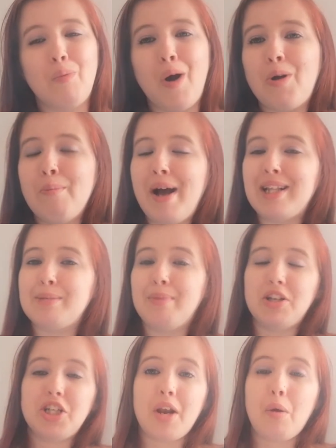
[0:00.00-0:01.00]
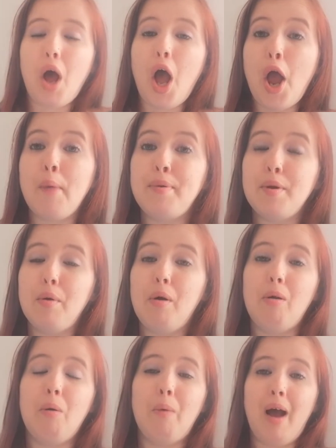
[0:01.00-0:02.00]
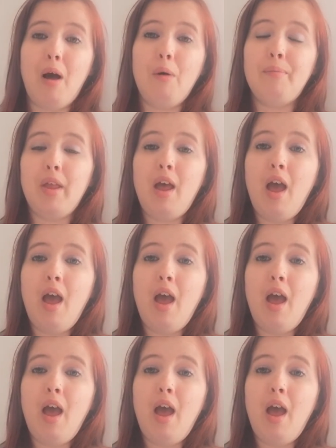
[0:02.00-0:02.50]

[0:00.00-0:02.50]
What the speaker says: welcome back to my channel. I hope you all are well.